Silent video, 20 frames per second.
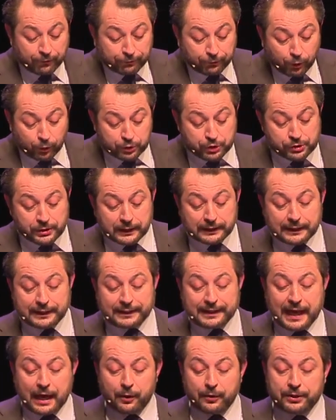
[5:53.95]

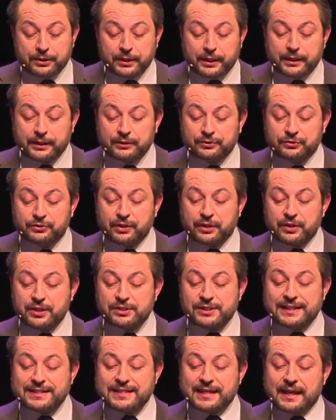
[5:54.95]
Unfortunately, nowadays,
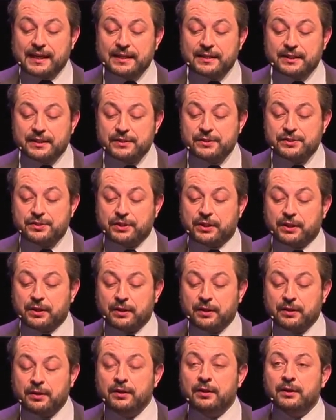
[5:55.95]
there is a
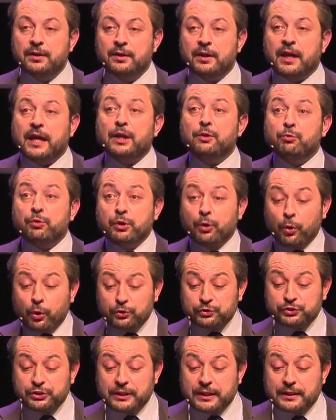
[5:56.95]
tendency, and we
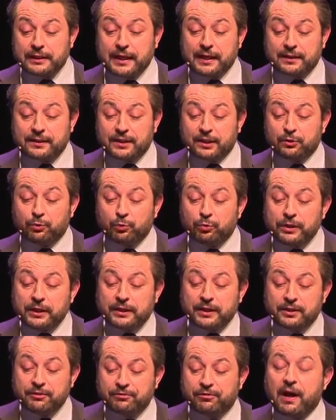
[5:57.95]
all see that, that the
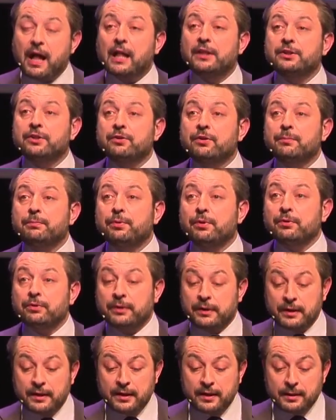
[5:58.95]
weak and
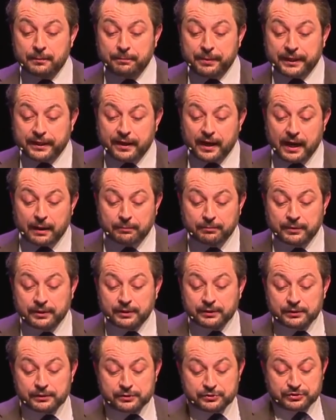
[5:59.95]
vulnerable
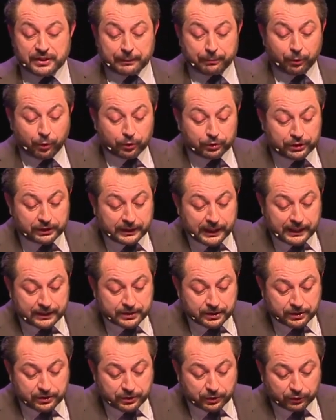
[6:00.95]
become
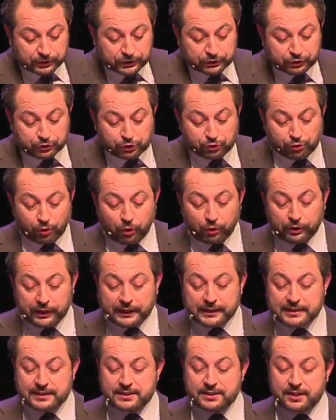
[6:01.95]
subordinated to the strong